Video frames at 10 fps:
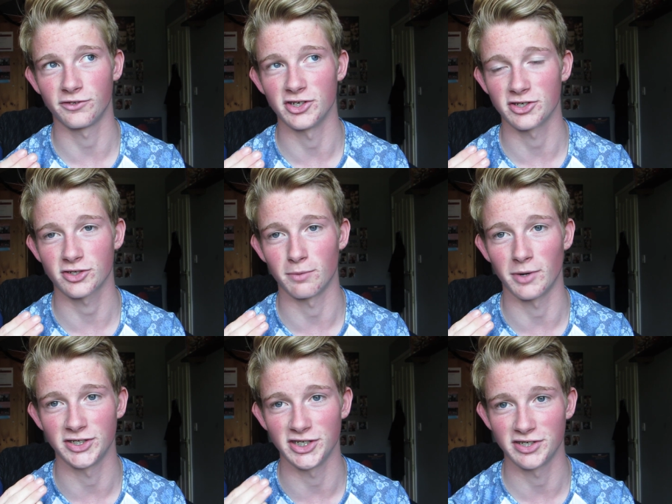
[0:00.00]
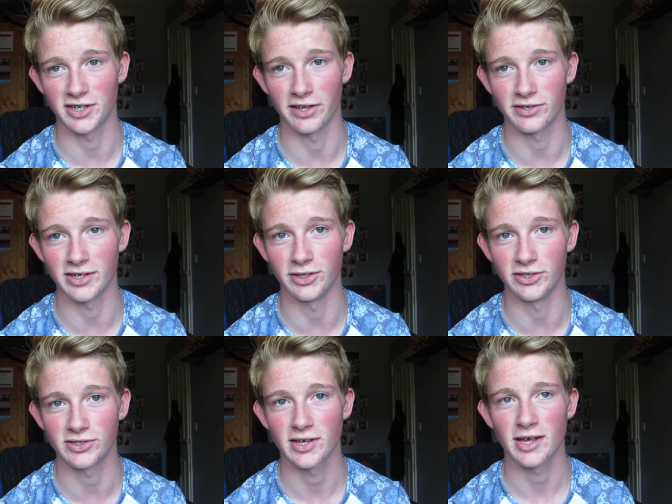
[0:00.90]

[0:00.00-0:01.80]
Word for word: just done my GCSEs